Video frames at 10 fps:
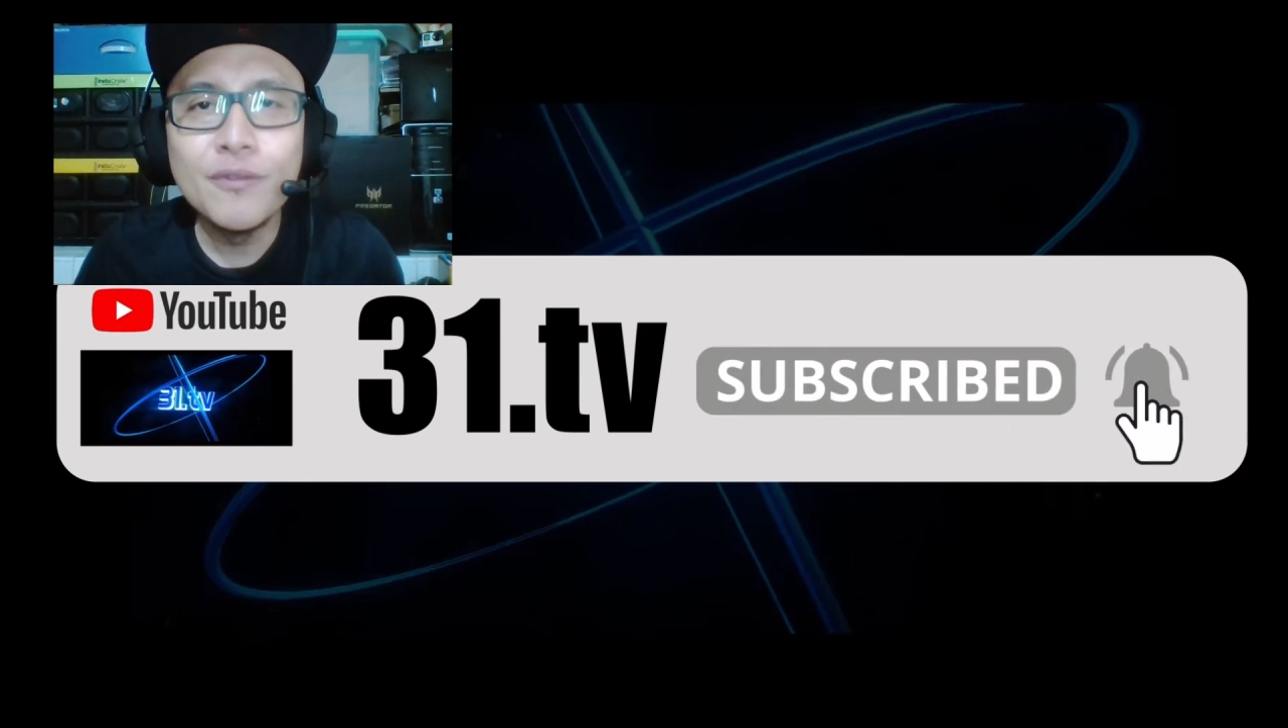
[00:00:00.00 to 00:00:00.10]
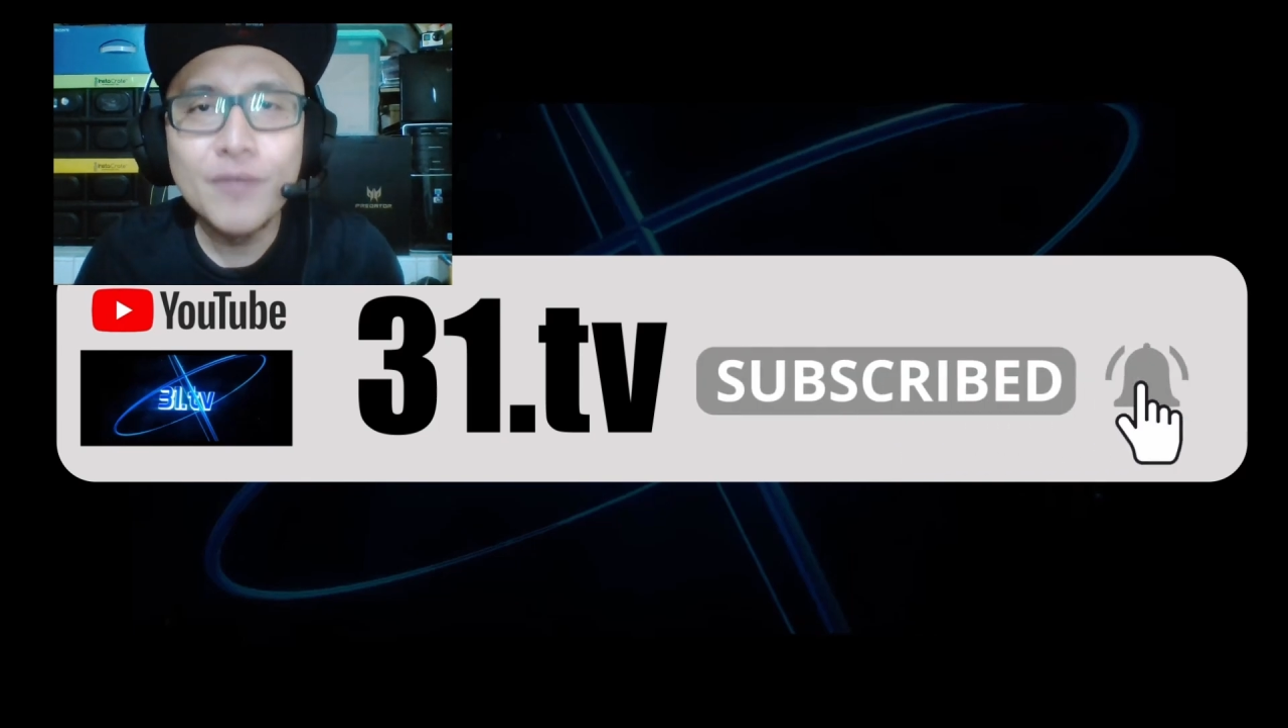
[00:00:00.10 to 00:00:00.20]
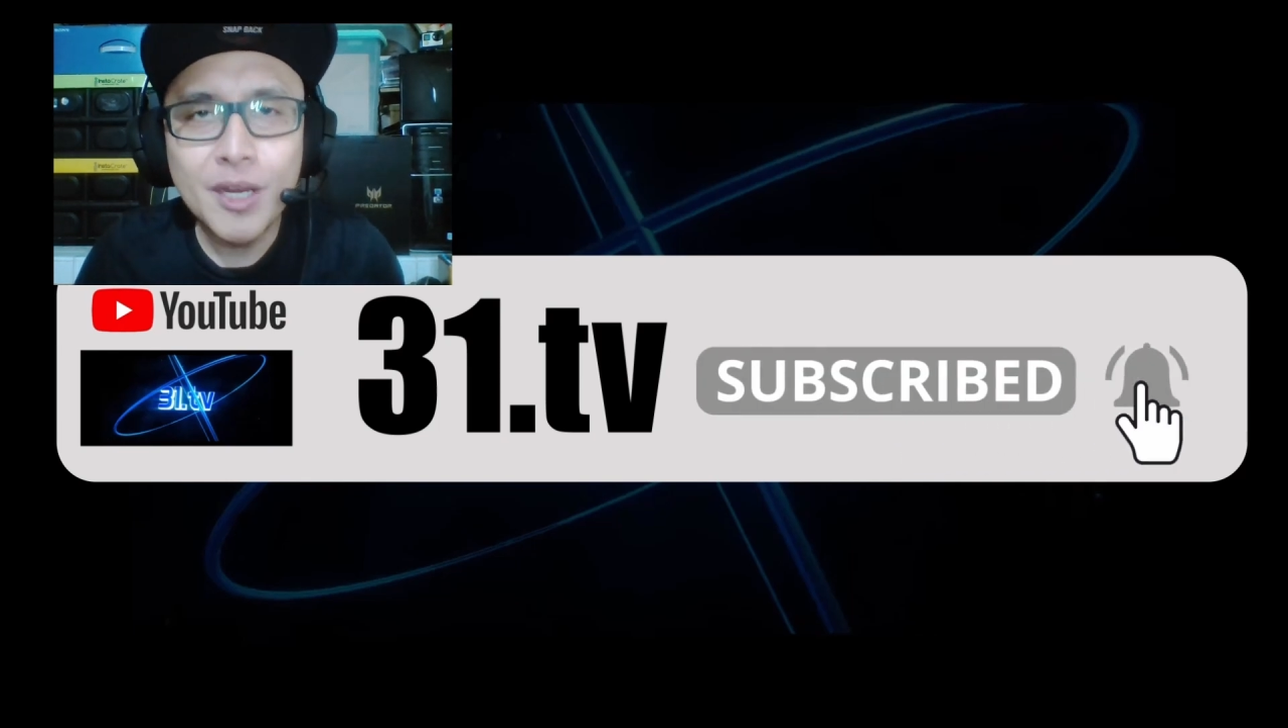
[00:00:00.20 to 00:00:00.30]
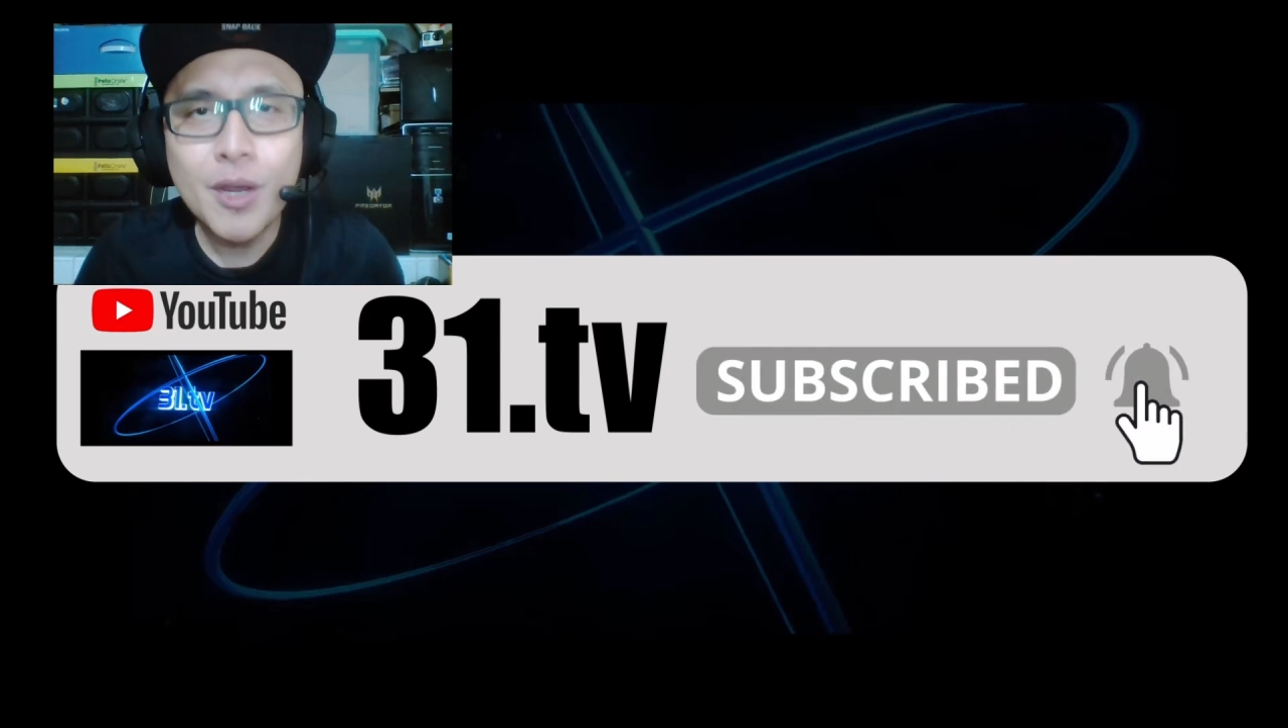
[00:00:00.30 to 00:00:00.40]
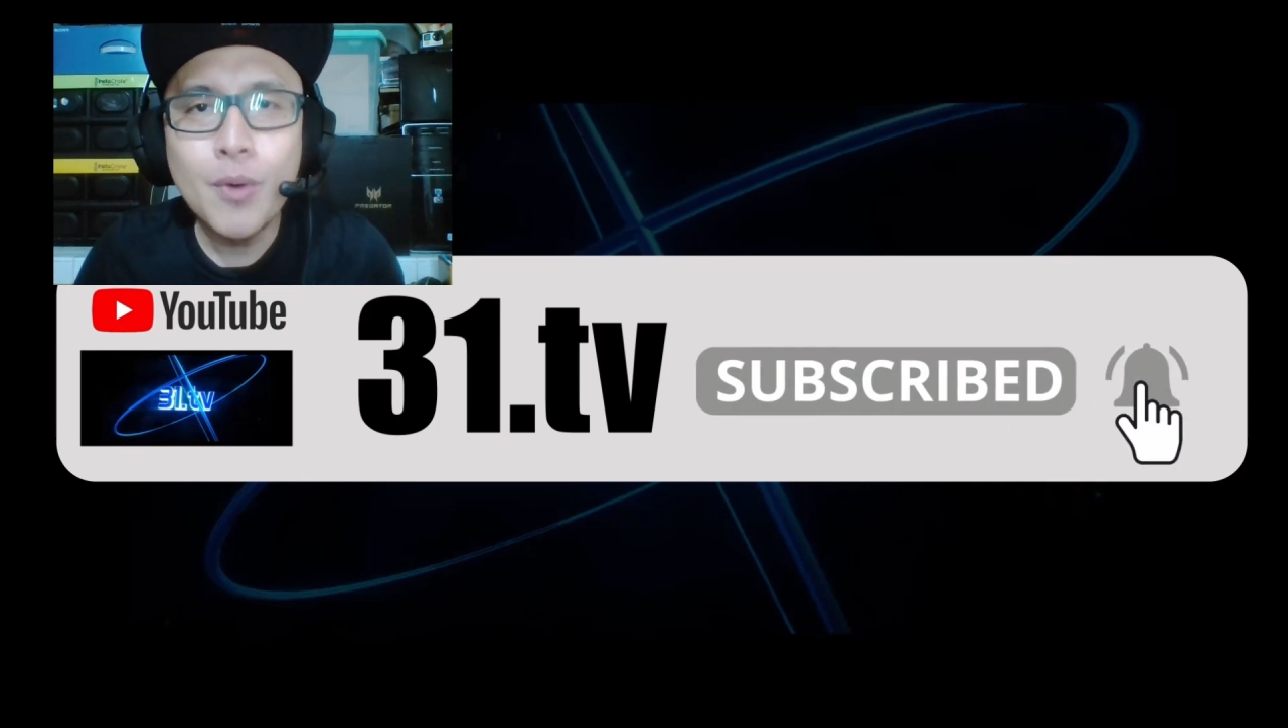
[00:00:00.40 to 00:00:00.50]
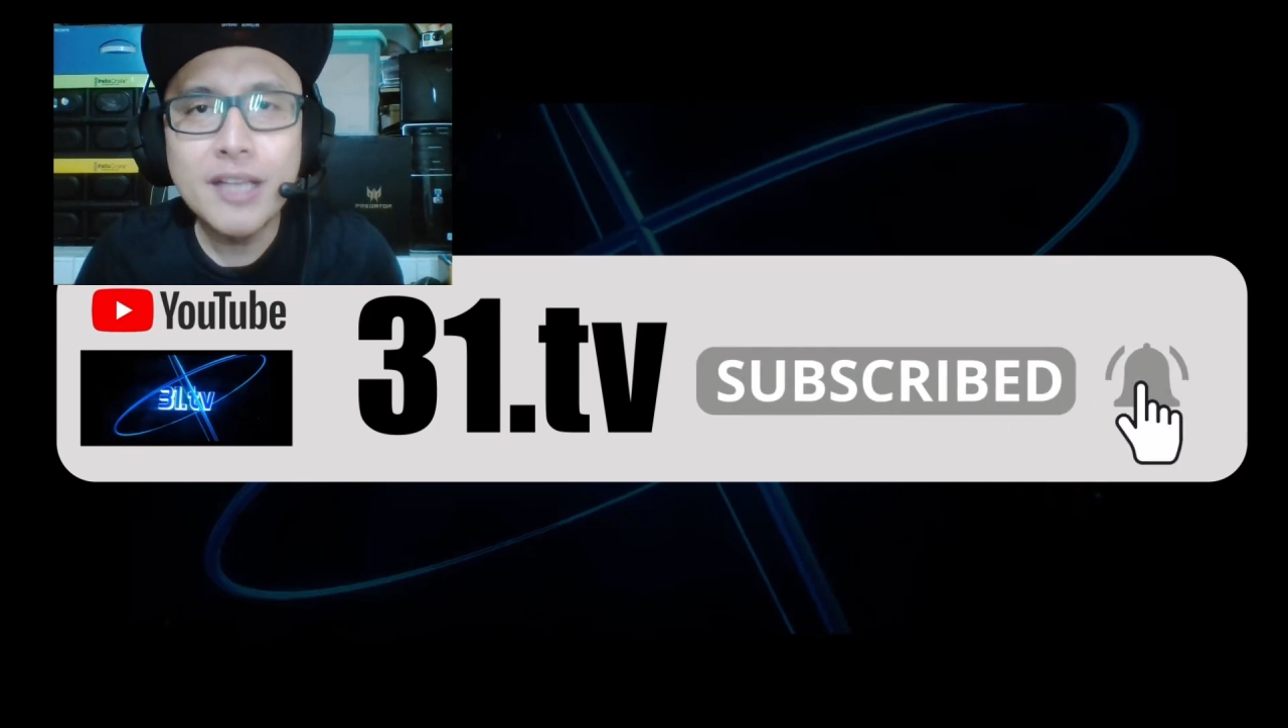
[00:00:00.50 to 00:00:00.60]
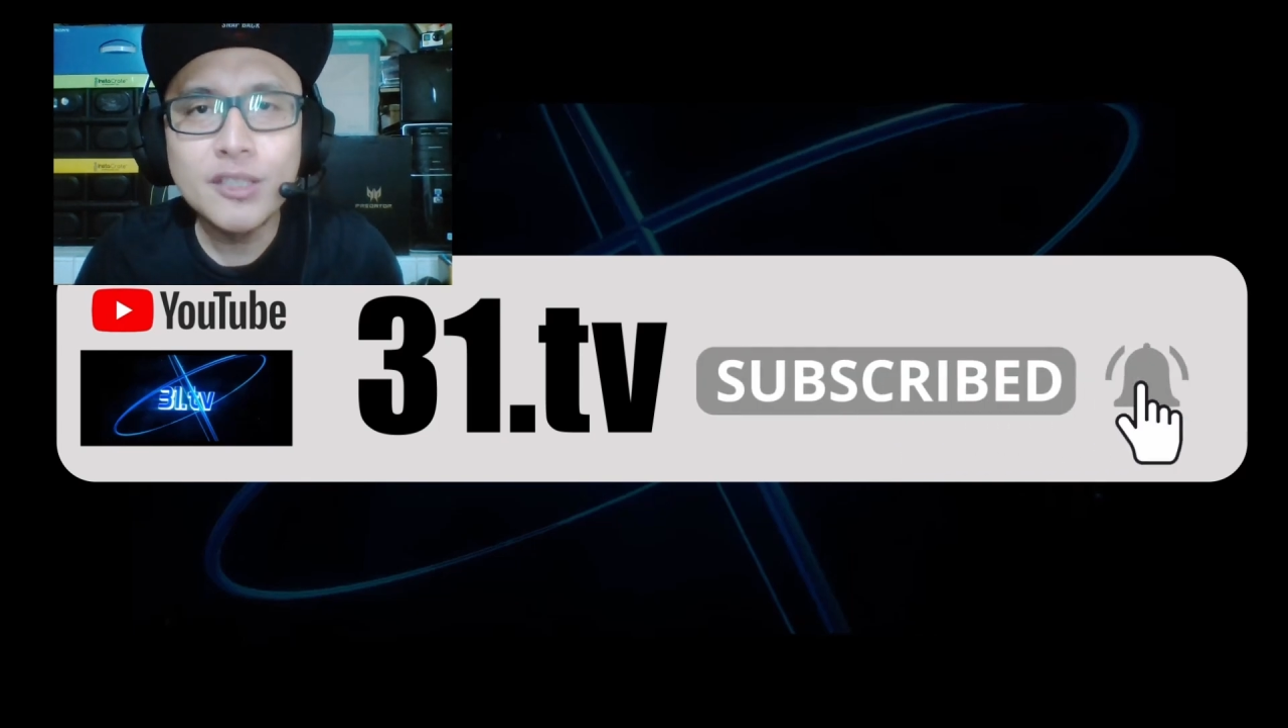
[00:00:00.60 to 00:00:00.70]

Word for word: video as